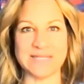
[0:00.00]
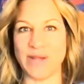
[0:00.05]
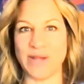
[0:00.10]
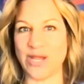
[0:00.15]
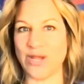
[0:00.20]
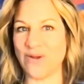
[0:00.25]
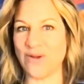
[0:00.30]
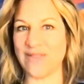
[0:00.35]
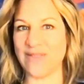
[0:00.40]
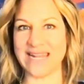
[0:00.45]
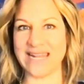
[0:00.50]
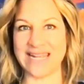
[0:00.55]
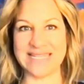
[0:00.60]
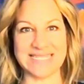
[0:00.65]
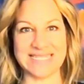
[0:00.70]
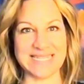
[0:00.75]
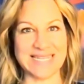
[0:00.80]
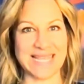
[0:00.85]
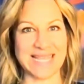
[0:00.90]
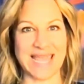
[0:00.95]
But that
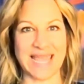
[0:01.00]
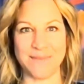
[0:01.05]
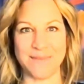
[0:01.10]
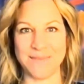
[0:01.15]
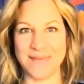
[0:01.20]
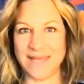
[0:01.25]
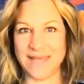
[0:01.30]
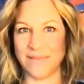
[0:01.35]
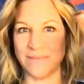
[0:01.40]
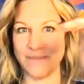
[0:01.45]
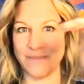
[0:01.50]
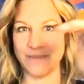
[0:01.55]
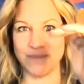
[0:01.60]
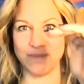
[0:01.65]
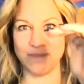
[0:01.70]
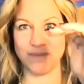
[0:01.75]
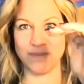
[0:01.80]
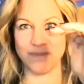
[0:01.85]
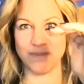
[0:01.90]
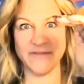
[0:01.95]
idea came in
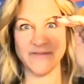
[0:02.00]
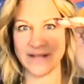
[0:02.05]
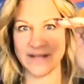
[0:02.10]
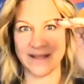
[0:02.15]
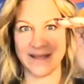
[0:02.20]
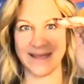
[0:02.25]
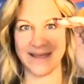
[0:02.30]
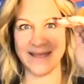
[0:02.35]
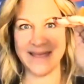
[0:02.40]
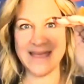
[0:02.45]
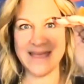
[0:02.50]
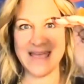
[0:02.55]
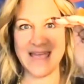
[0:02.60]
perfectly.